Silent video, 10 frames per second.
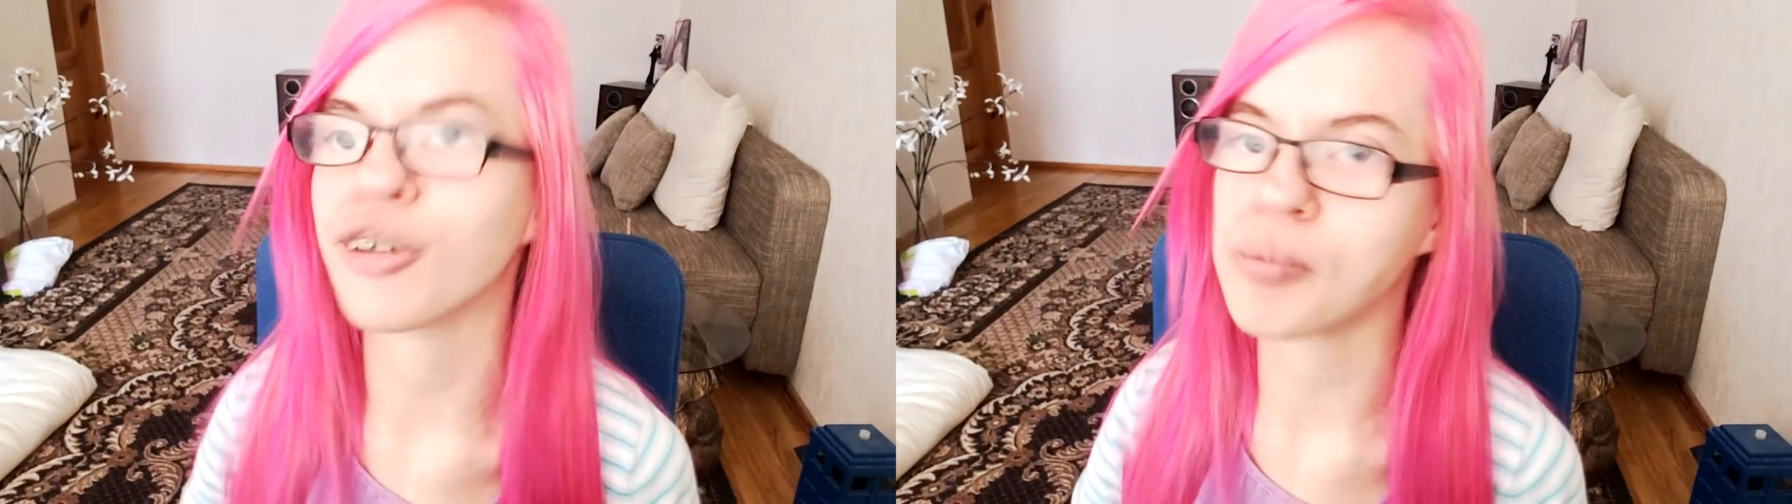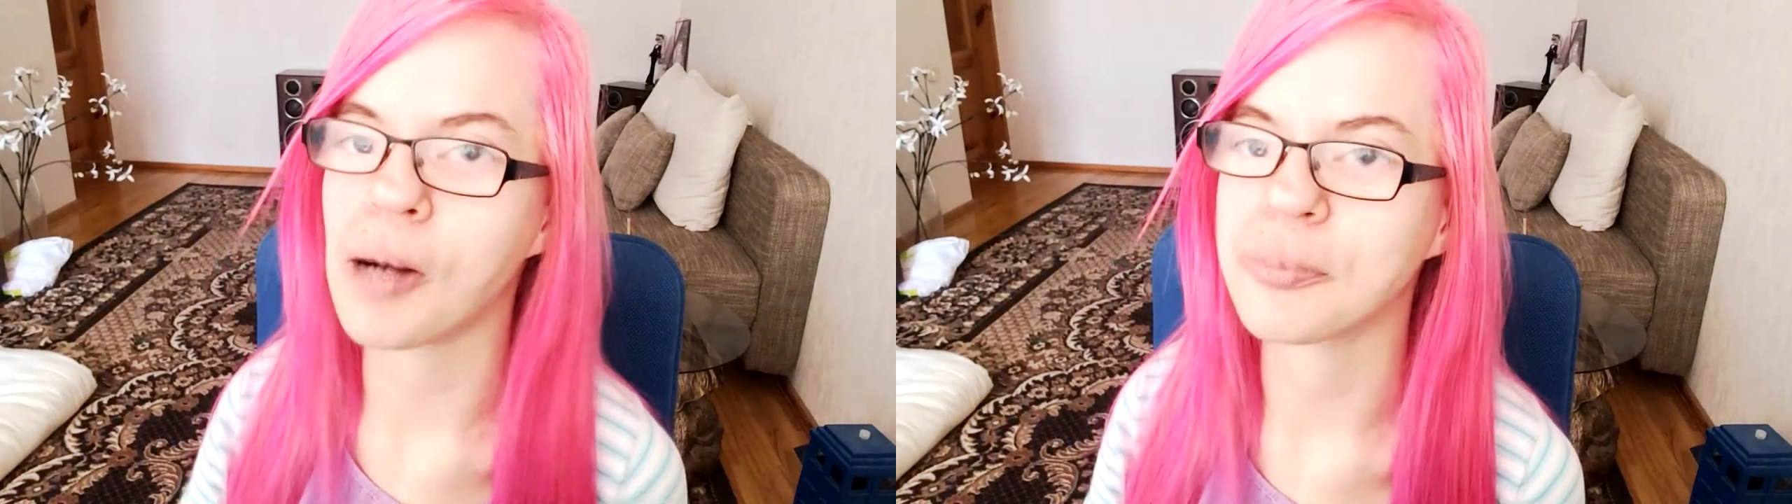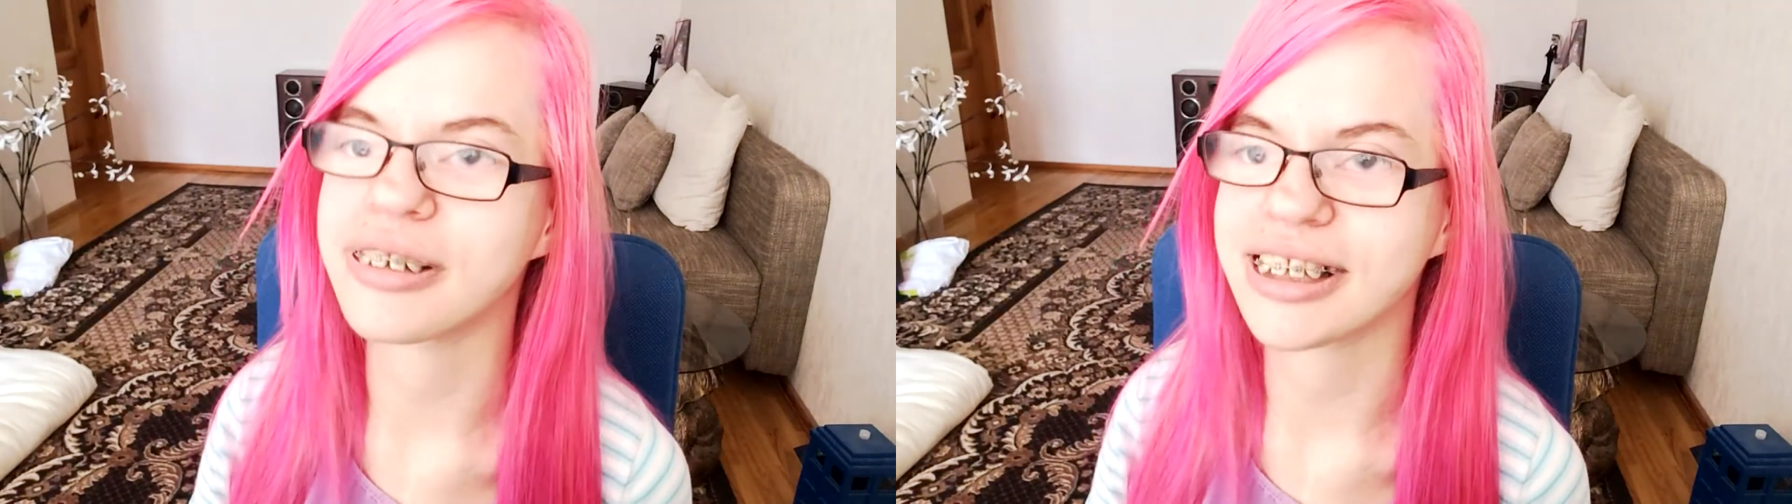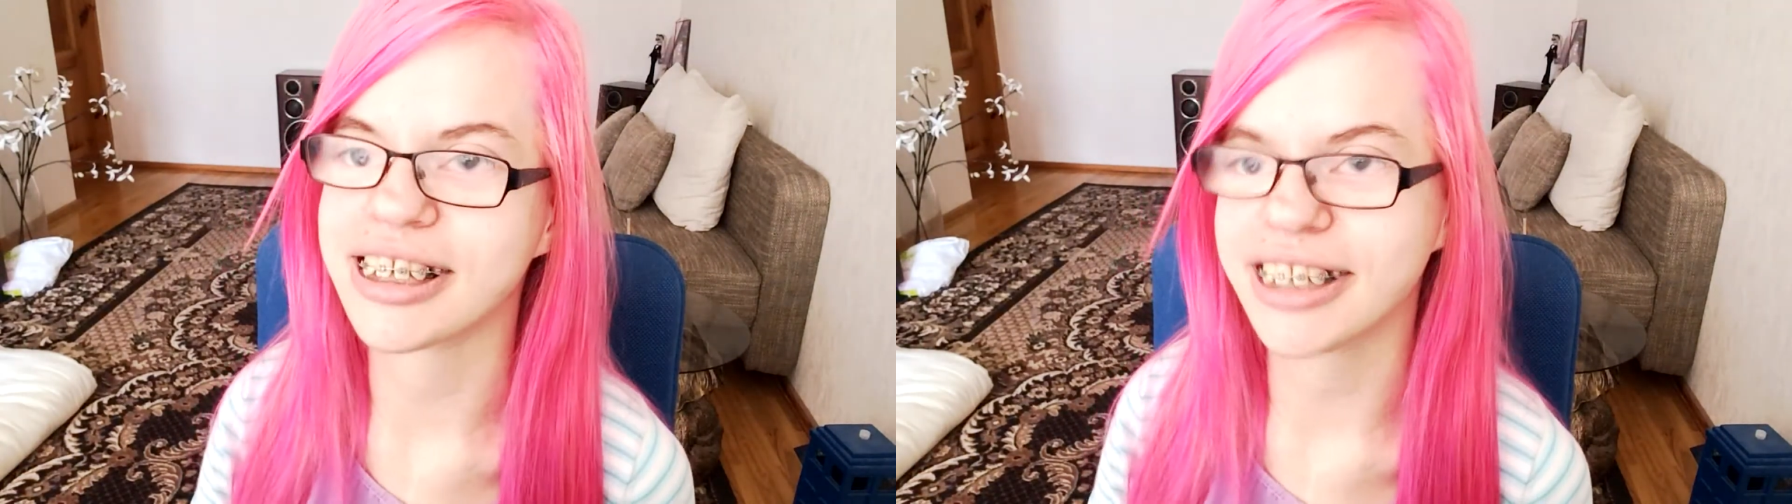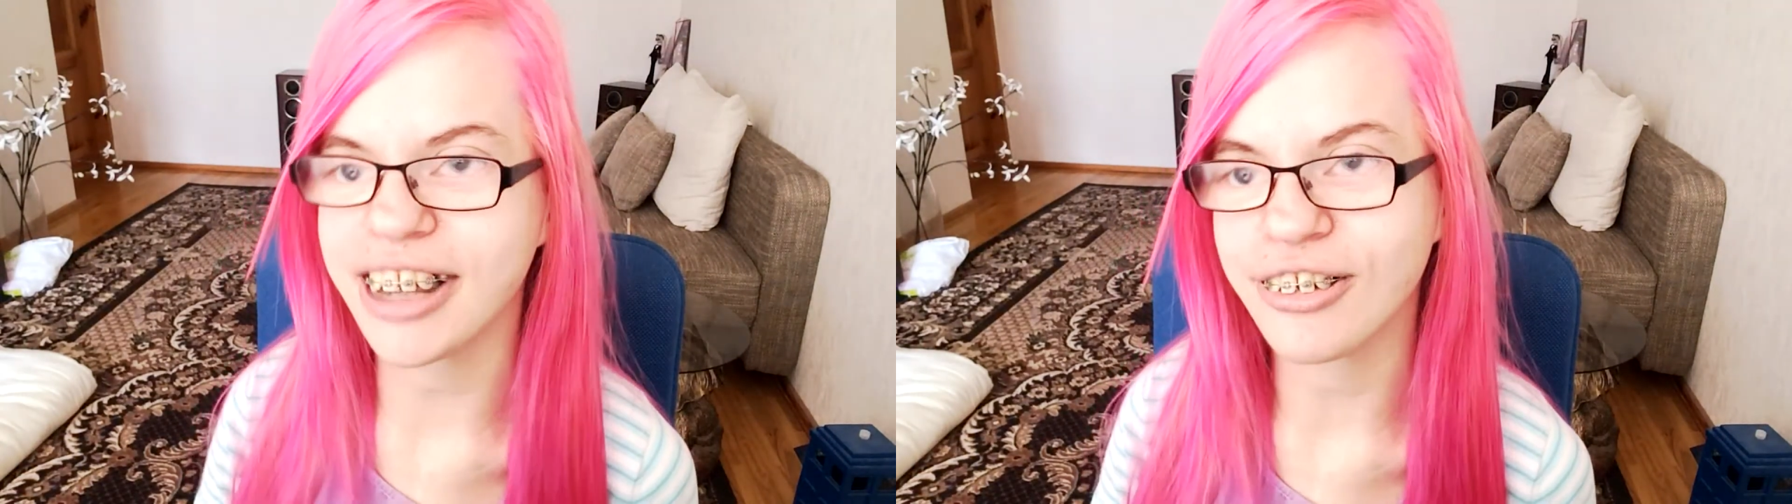or pop music
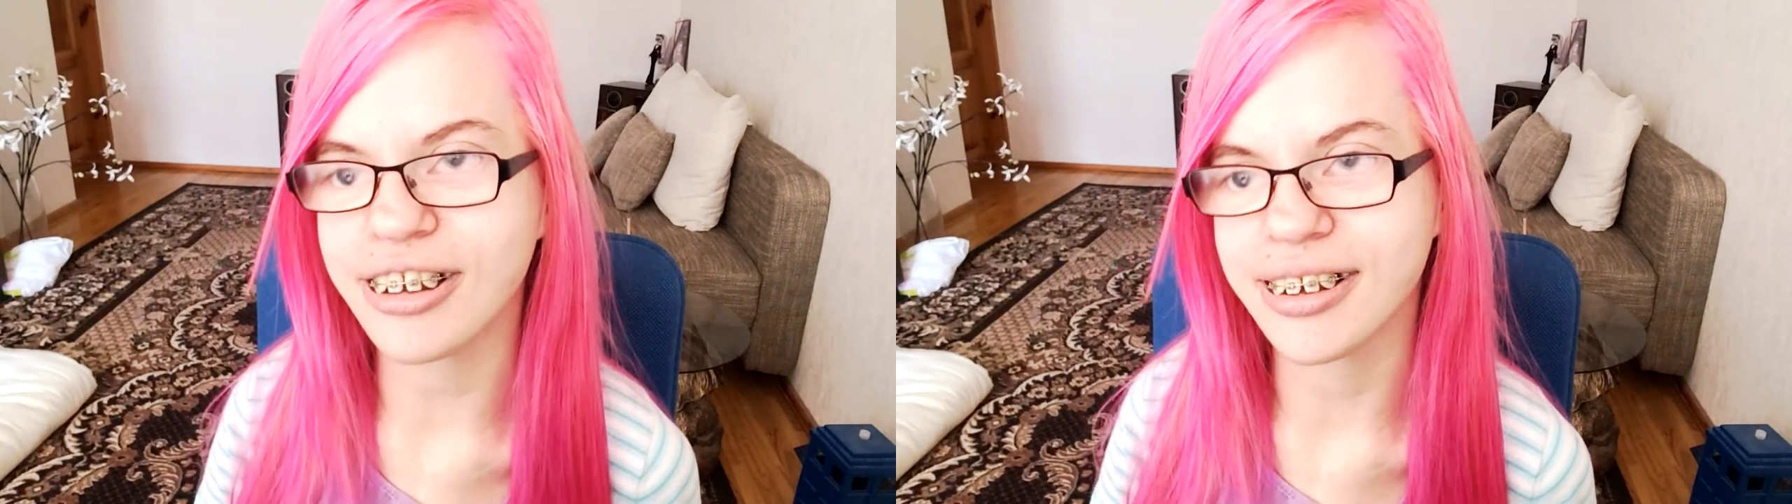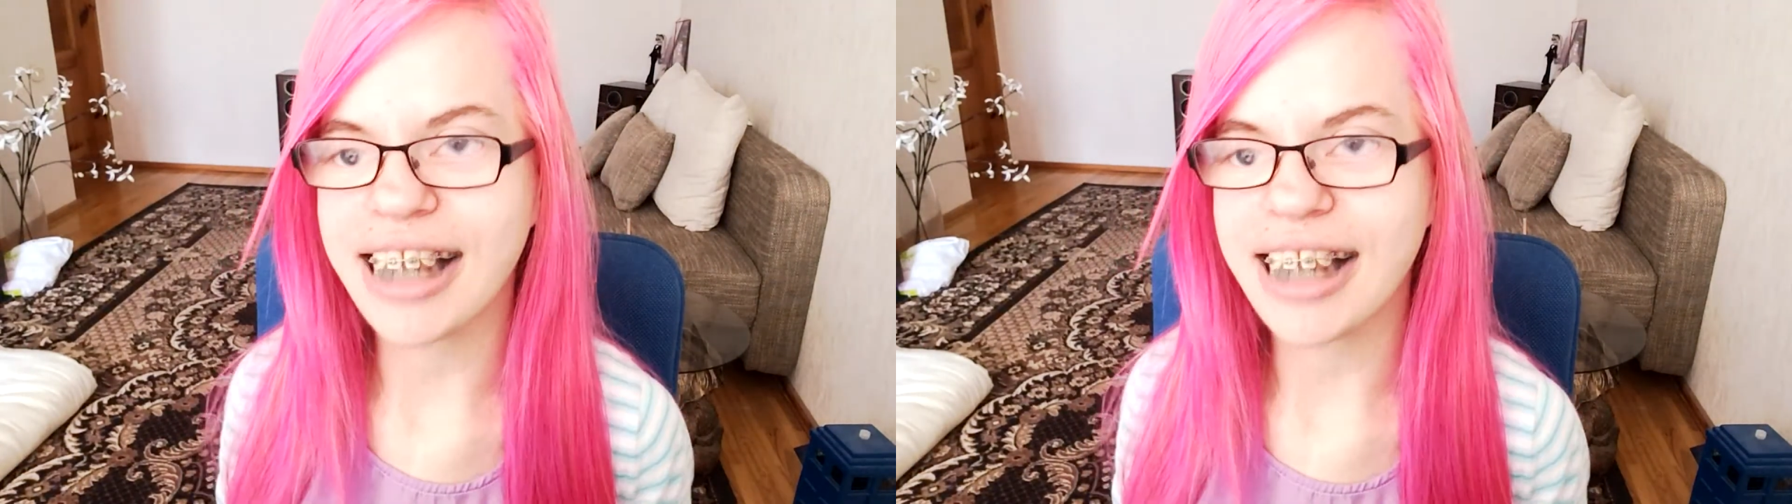in general.